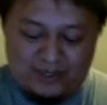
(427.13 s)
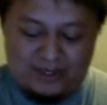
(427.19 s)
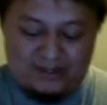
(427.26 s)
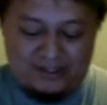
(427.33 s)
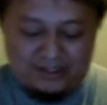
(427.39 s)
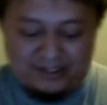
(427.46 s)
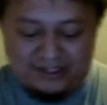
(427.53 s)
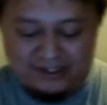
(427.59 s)

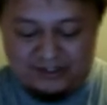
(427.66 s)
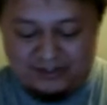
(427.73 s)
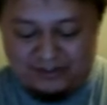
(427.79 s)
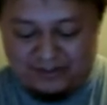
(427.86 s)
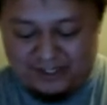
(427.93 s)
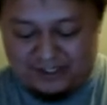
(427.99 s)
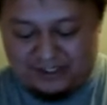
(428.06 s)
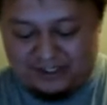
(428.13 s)
on these too
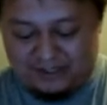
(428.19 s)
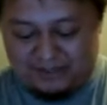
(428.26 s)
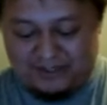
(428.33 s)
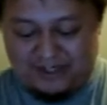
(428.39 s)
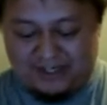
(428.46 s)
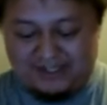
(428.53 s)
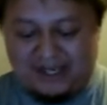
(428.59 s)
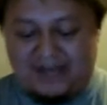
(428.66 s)
much just
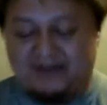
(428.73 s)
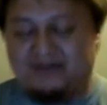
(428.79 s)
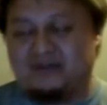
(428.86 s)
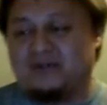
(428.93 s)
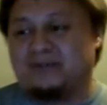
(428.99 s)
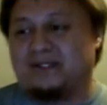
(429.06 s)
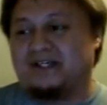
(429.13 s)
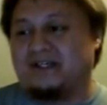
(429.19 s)
because I don't
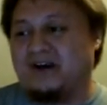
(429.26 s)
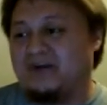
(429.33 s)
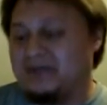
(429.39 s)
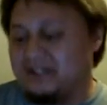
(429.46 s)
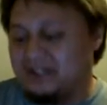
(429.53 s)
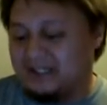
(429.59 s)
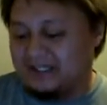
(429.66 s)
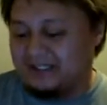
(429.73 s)
normally go
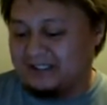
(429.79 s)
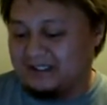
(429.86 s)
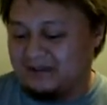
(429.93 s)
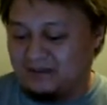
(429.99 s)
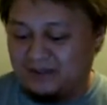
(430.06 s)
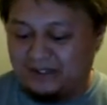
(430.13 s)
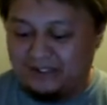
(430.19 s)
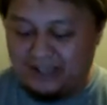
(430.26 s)
into this.
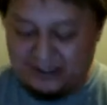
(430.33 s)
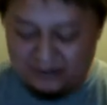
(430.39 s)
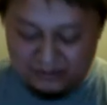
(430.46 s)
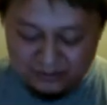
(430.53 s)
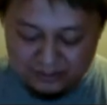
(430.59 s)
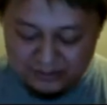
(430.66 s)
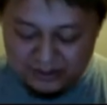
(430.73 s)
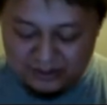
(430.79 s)
Well, I don't
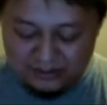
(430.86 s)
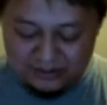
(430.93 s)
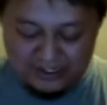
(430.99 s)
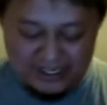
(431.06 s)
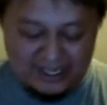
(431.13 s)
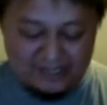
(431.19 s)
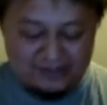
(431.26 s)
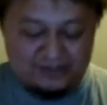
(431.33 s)
normally go to the
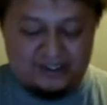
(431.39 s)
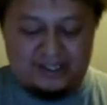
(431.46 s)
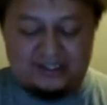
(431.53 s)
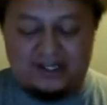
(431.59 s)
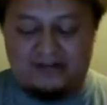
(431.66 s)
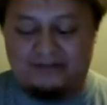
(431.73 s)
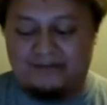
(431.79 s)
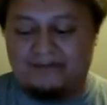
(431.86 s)
extra deck
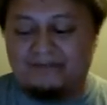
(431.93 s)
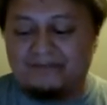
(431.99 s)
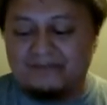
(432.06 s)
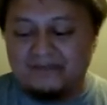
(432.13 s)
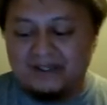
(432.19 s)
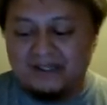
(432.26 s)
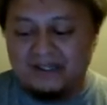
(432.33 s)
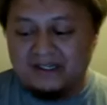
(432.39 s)
often.
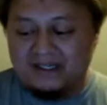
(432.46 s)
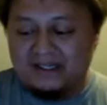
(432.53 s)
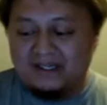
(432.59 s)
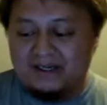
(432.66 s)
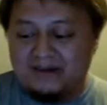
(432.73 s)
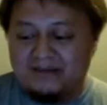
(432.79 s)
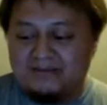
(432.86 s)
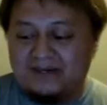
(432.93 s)

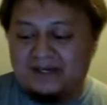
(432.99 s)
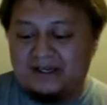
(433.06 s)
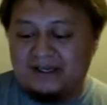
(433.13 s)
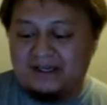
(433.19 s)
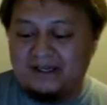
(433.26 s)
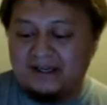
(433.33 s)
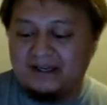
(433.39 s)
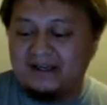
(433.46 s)
But
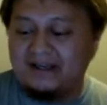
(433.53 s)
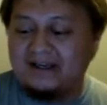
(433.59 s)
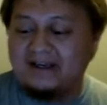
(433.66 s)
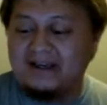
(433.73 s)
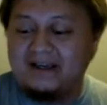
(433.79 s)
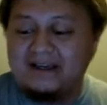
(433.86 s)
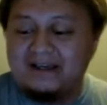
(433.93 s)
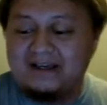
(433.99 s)

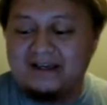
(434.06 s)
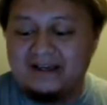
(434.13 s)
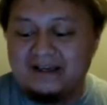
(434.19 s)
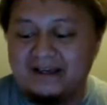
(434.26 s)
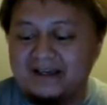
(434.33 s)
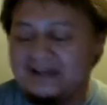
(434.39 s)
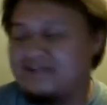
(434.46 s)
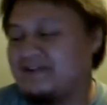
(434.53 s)

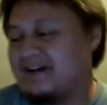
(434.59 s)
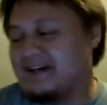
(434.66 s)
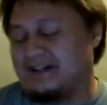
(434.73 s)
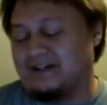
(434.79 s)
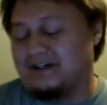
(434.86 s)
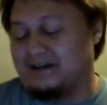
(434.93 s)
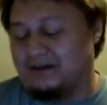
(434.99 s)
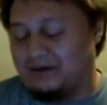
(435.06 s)
if I
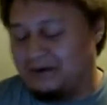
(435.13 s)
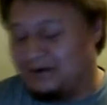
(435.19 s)
do,